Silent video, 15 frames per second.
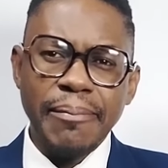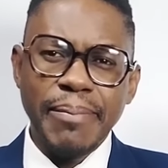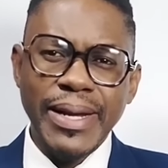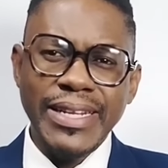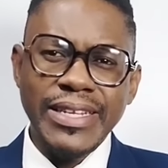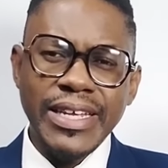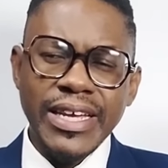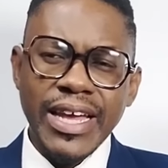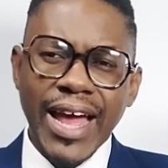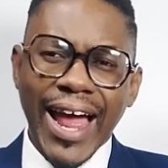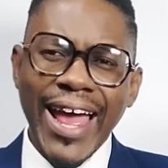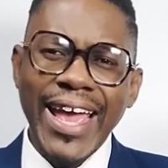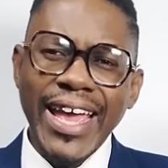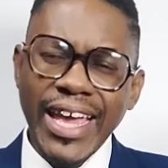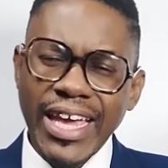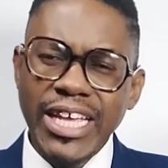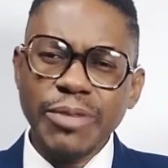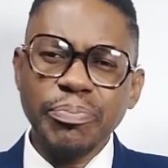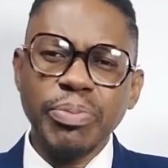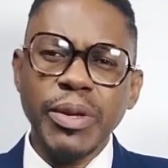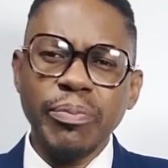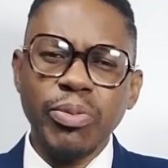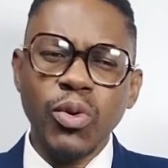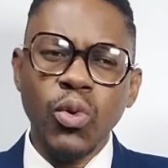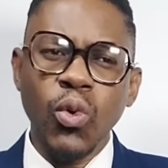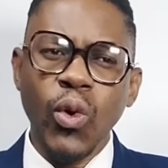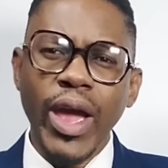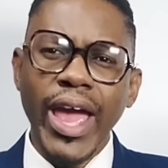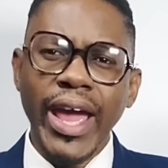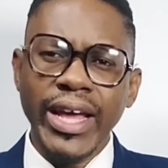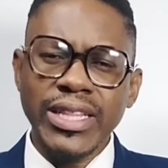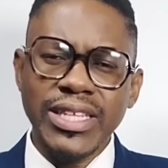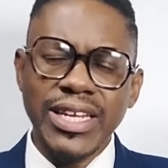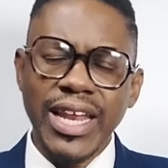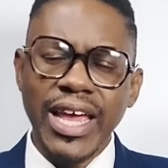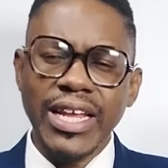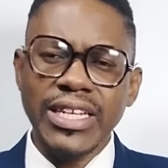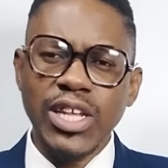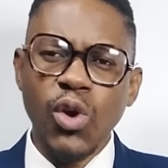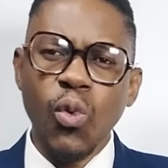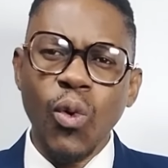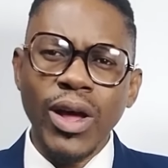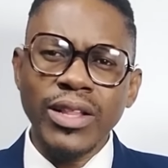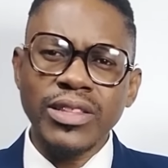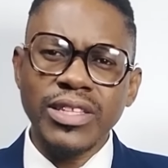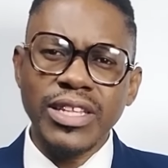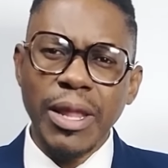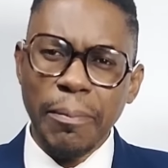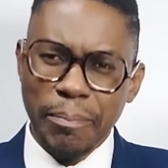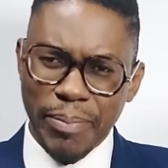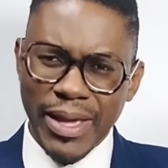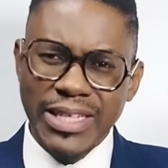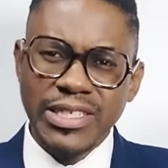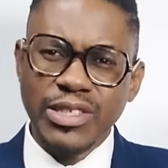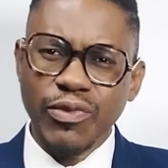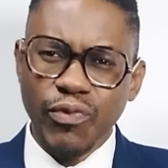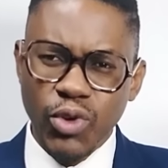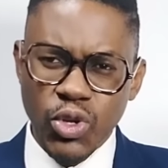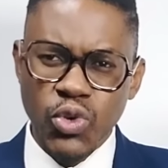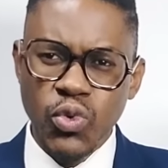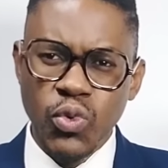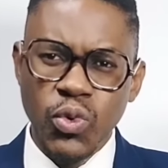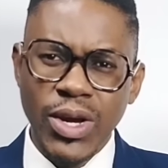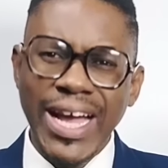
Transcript: but I hate people who act like they want the best for you.